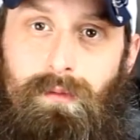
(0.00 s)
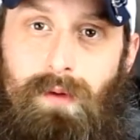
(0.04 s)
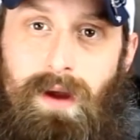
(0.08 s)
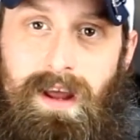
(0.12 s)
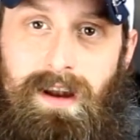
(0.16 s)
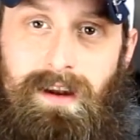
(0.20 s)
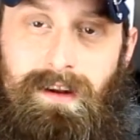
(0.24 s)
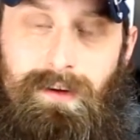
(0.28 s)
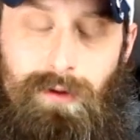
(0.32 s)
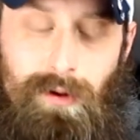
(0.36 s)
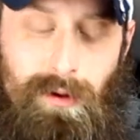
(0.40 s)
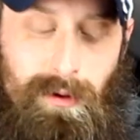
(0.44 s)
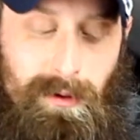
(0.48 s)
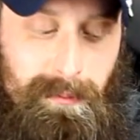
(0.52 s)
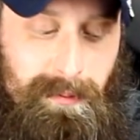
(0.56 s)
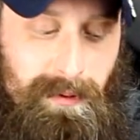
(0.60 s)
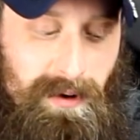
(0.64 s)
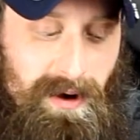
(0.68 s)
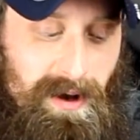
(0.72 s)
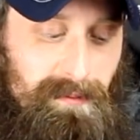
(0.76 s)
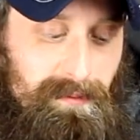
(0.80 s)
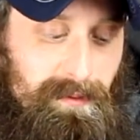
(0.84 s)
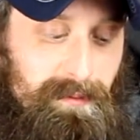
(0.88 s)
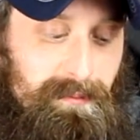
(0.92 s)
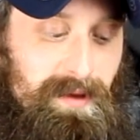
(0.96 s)
ran into a
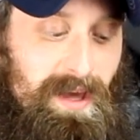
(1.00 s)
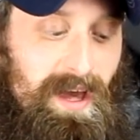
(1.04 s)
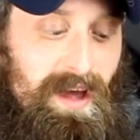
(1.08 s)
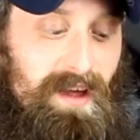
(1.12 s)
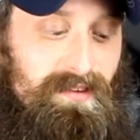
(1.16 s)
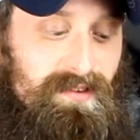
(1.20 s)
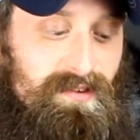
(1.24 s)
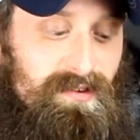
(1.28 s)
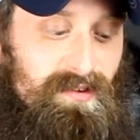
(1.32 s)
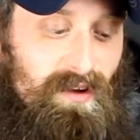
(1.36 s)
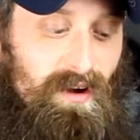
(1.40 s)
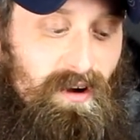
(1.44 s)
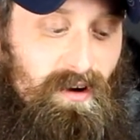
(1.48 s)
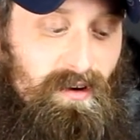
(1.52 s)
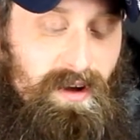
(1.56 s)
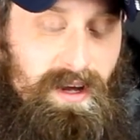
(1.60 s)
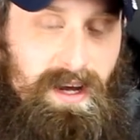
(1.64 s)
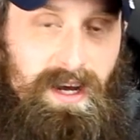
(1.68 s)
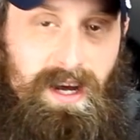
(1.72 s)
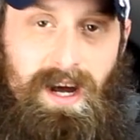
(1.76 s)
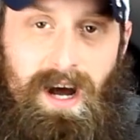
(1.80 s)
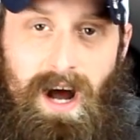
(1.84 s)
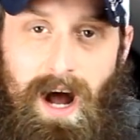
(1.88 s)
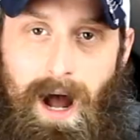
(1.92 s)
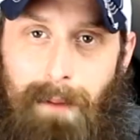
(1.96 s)
problem yet. So
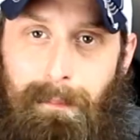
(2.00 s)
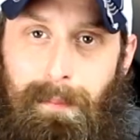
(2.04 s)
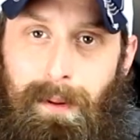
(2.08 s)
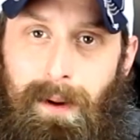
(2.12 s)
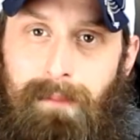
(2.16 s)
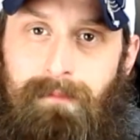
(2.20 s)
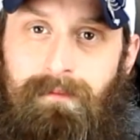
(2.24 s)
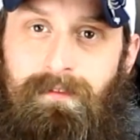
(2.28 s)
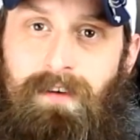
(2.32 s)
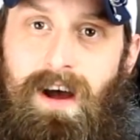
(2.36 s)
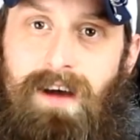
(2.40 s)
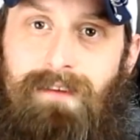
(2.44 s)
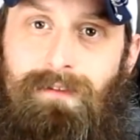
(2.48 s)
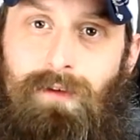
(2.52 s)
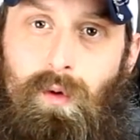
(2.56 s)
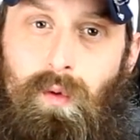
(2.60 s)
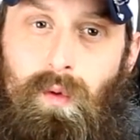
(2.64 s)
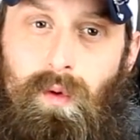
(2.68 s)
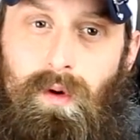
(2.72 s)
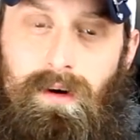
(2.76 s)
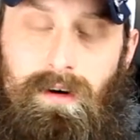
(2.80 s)
I pump 5